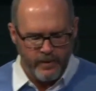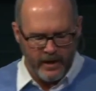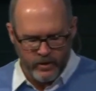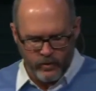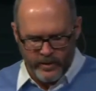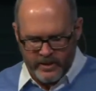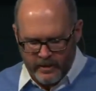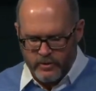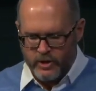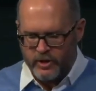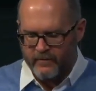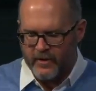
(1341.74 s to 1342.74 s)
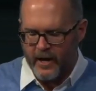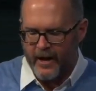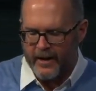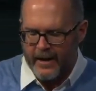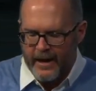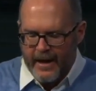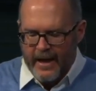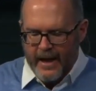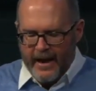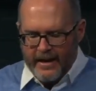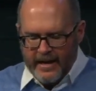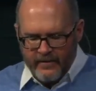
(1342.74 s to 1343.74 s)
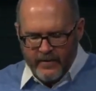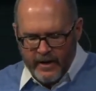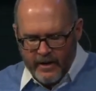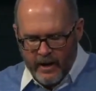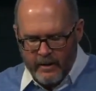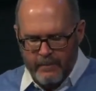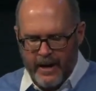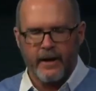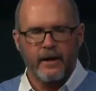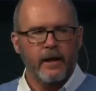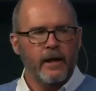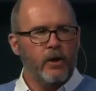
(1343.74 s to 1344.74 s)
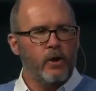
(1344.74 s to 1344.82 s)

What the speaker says: is about the redemption of God. And even a young man